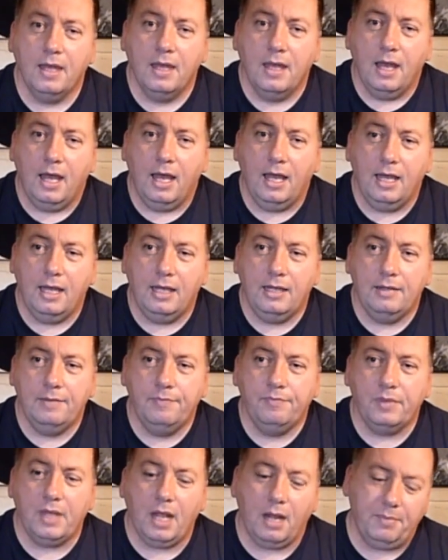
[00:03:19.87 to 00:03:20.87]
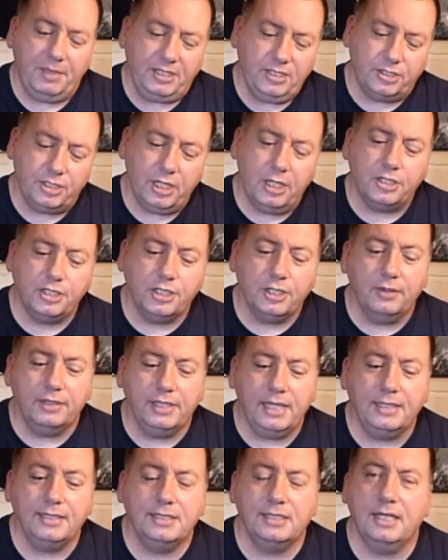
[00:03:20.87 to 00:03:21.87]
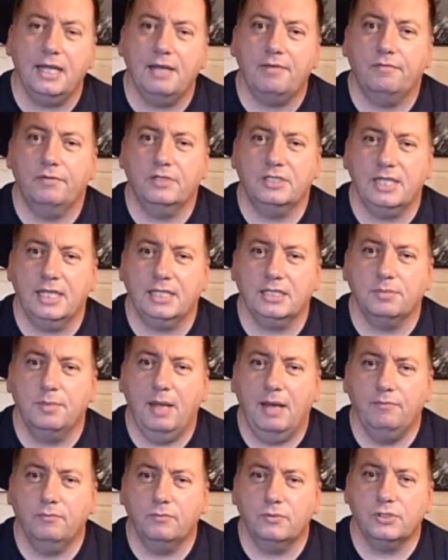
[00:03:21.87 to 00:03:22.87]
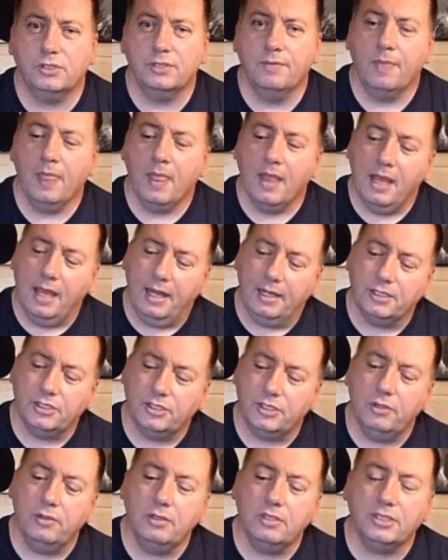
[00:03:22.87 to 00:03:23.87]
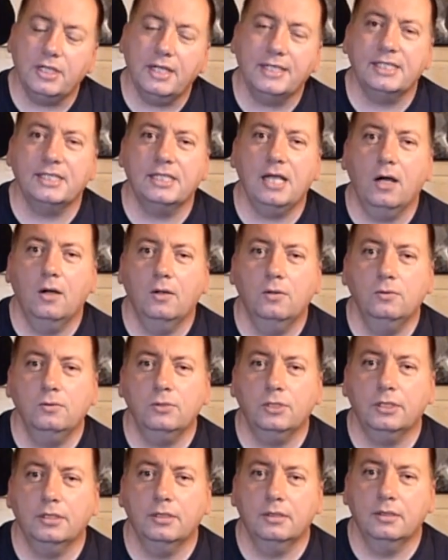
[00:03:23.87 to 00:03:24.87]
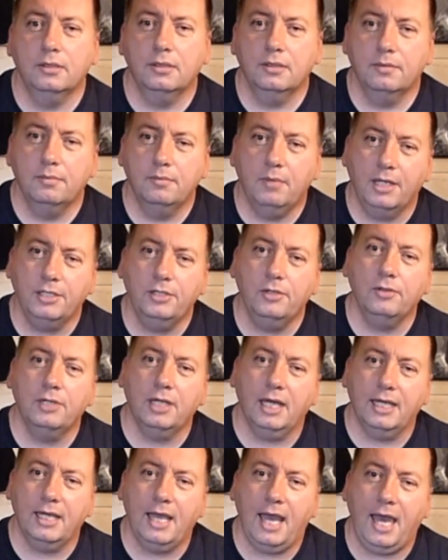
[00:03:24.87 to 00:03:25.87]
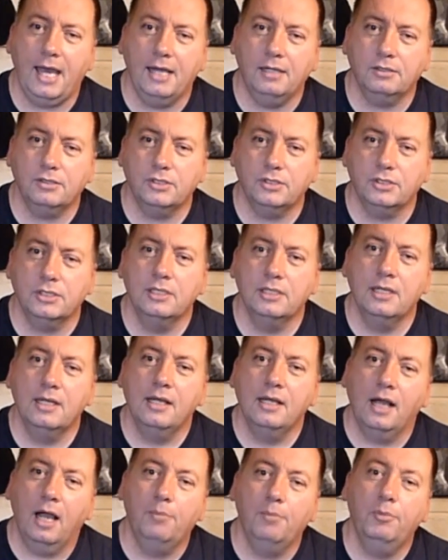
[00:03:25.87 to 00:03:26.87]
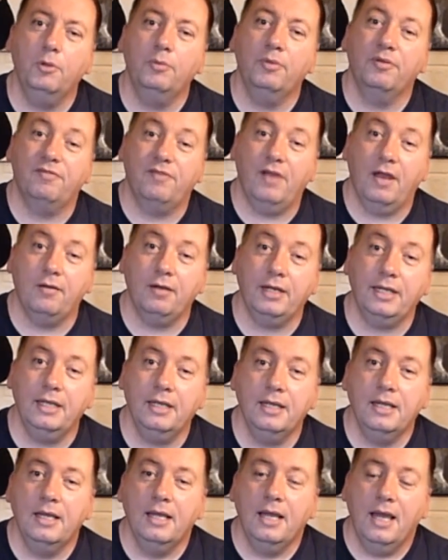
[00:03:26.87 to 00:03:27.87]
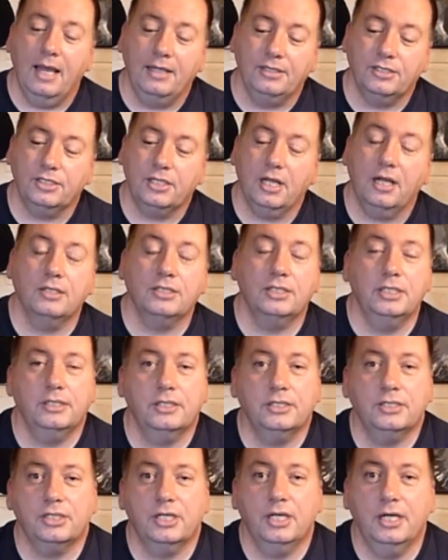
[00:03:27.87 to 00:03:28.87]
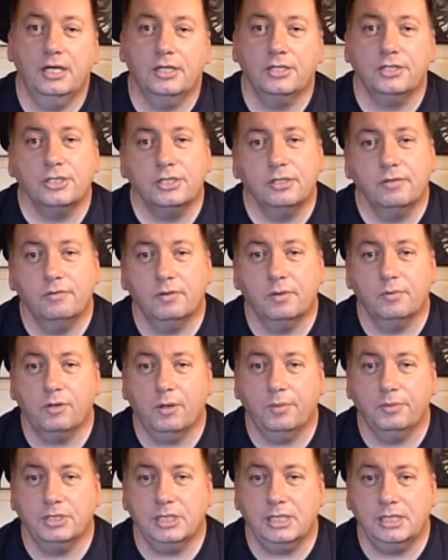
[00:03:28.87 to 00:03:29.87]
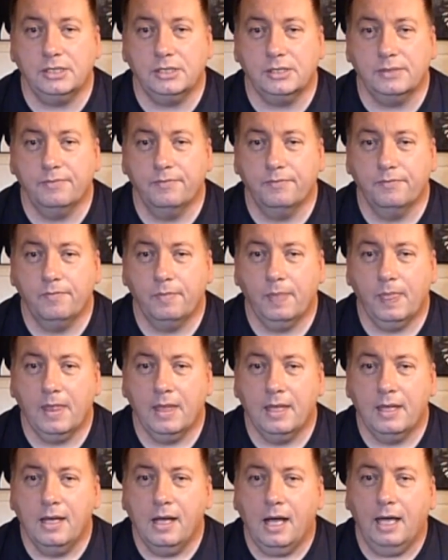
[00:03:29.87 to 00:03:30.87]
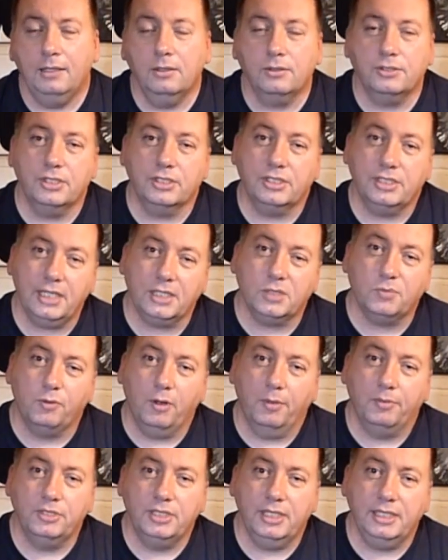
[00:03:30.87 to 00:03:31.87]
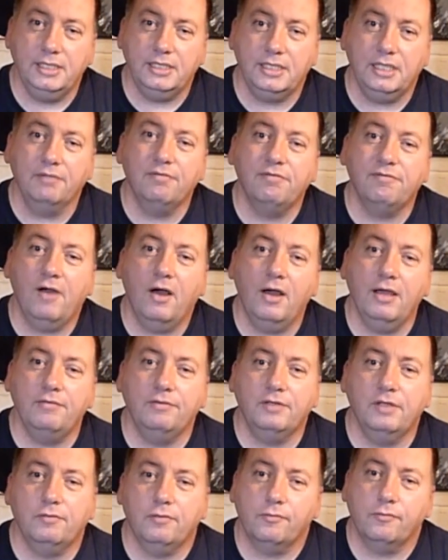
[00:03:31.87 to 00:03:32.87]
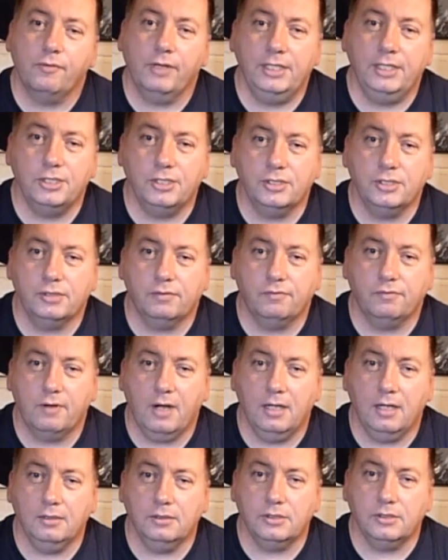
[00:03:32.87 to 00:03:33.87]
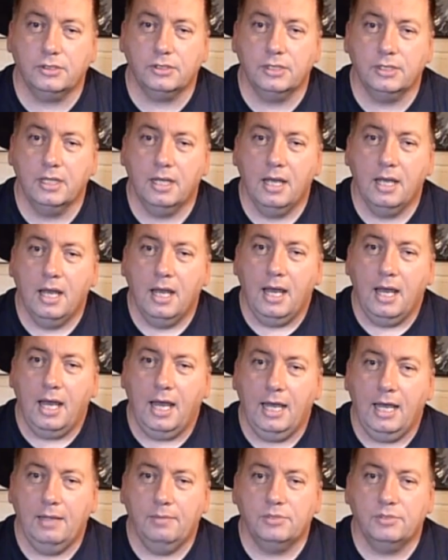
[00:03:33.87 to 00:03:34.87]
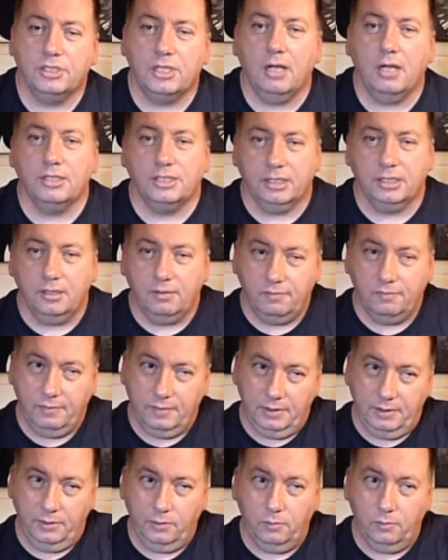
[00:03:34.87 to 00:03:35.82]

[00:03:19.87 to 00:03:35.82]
I've been searching on the internet for 6 months, and as soon as I sold my UK house, I booked my ferry and started the search for the properties. I looked at 6 properties in 5 different regions of France, starting off at